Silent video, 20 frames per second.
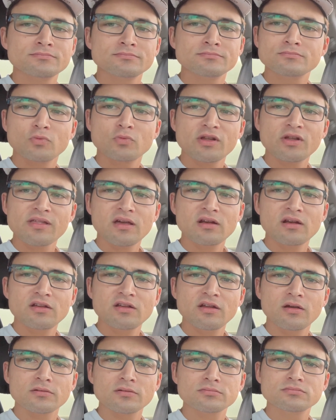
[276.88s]
What are they going to
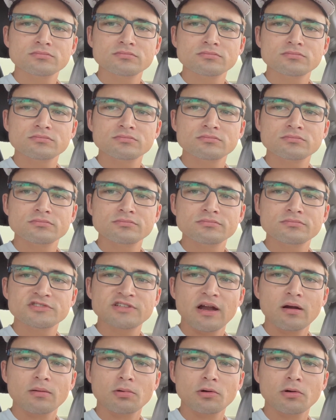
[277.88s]
do? It's
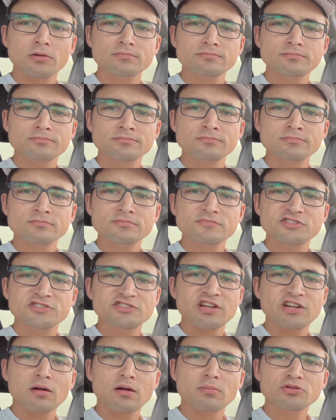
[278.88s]
terrible. It's a
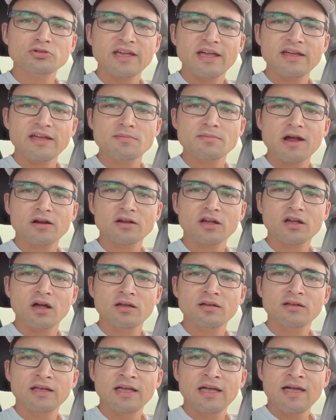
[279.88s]
terrible day in America.
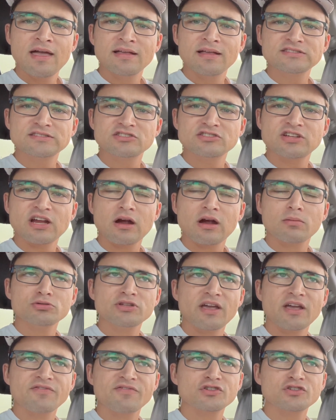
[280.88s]
It's a terrible
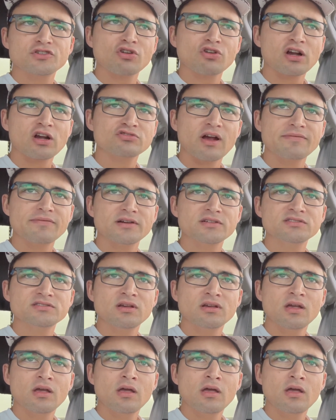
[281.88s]
day for truck drivers.